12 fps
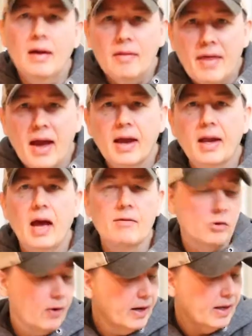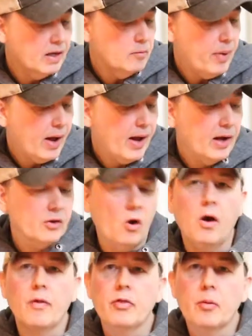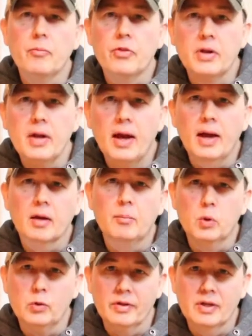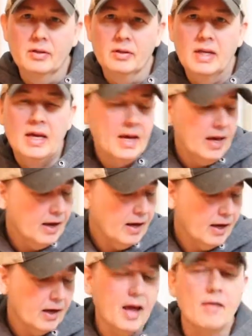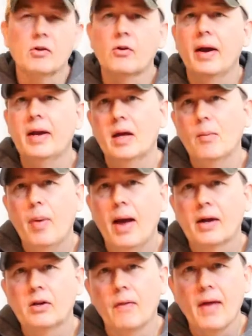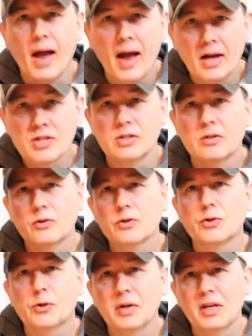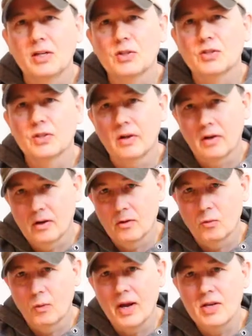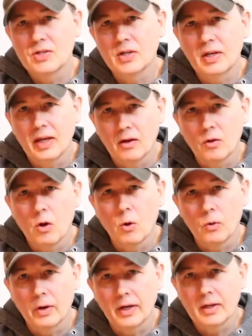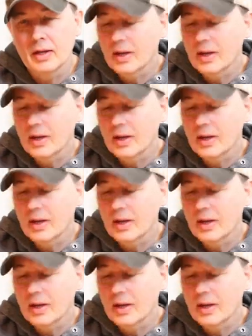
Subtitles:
that can have a great impact on the neck moving, and it can have a great impact on the action of the strings raising and lowering,